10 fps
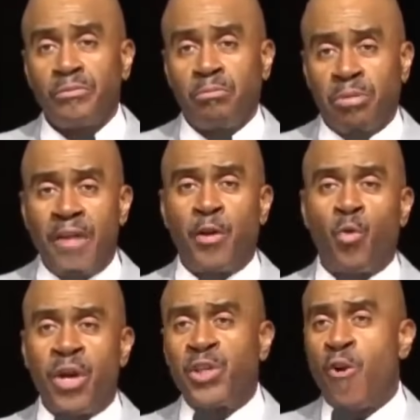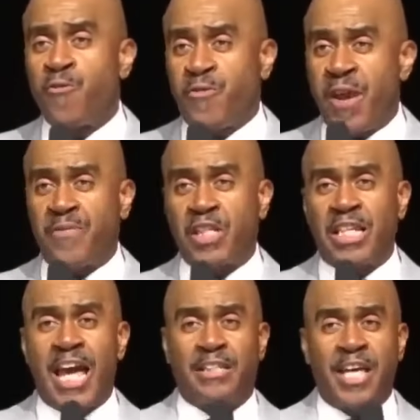Brother, when your faith is
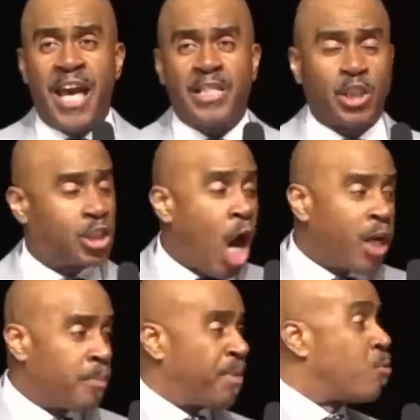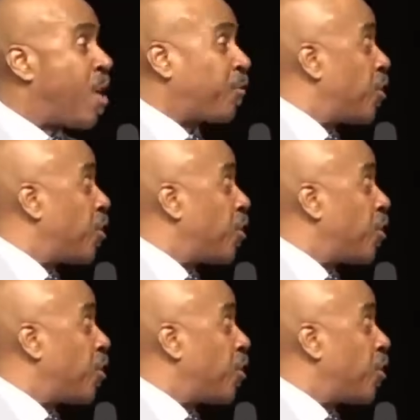like theirs, God will be with